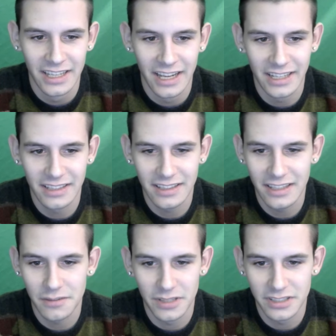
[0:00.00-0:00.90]
I didn't
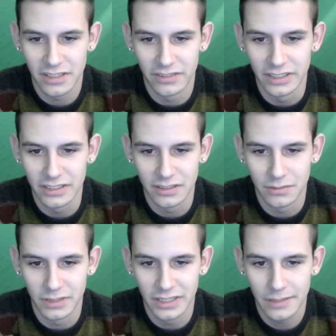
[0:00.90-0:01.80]
think much of it, and
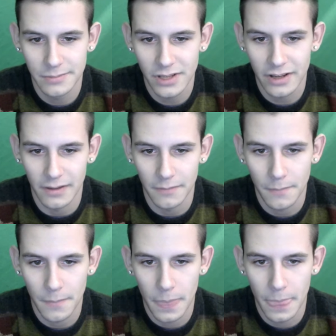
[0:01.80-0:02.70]
we kept talking.
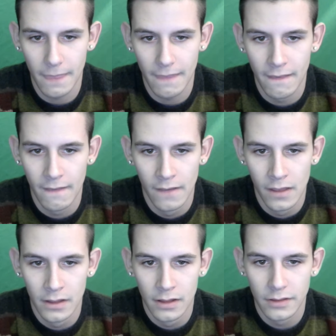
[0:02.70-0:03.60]

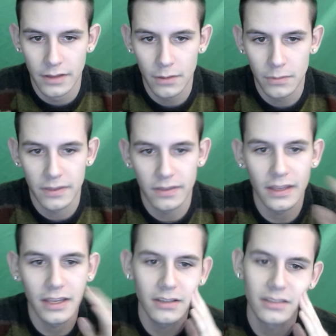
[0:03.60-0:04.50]
There were
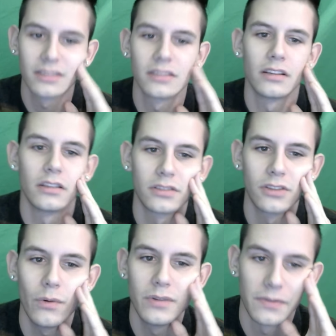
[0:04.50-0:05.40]
things
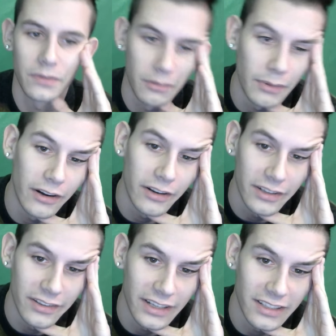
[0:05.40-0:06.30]
so different about her
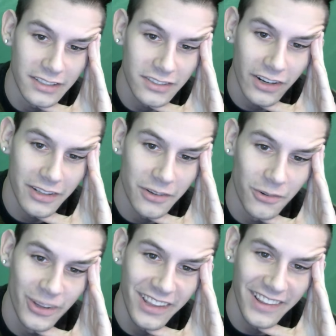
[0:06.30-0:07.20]
that I started to
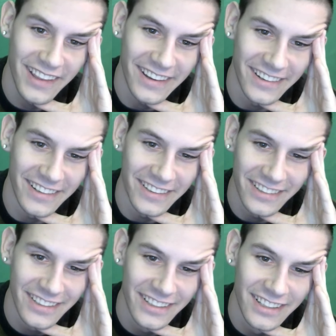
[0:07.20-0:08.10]
really like her
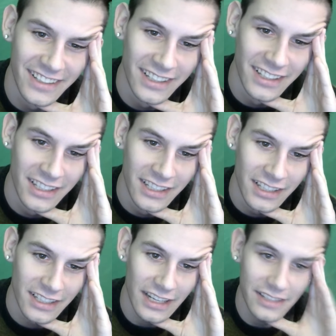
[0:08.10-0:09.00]

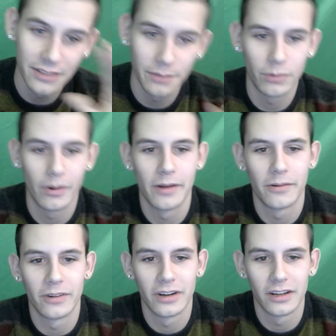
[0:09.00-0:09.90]
Got to the point
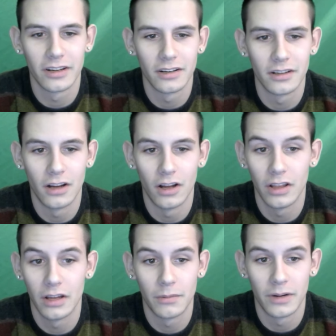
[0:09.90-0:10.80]
where all
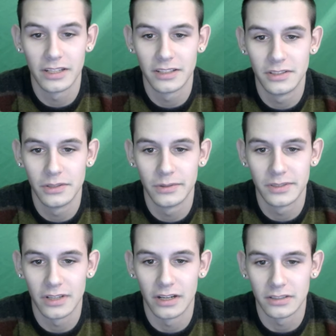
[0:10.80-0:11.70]
I wanted to do
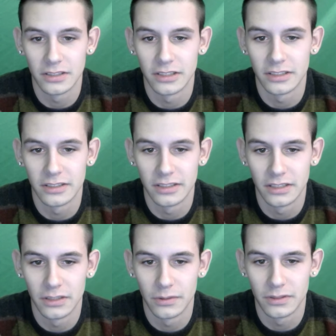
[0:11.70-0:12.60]
was talk to her,
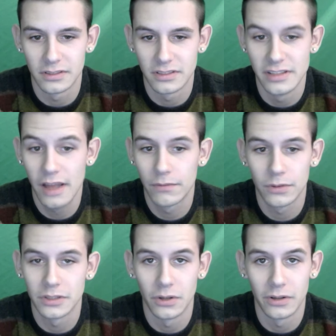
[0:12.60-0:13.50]
and there was never
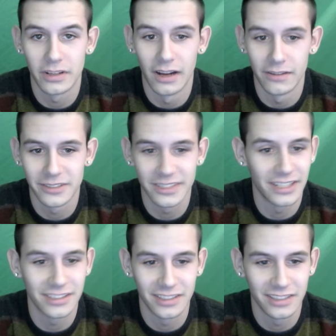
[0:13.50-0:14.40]
a dull
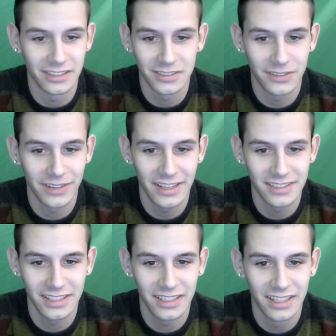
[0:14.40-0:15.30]
conversation. It's crazy.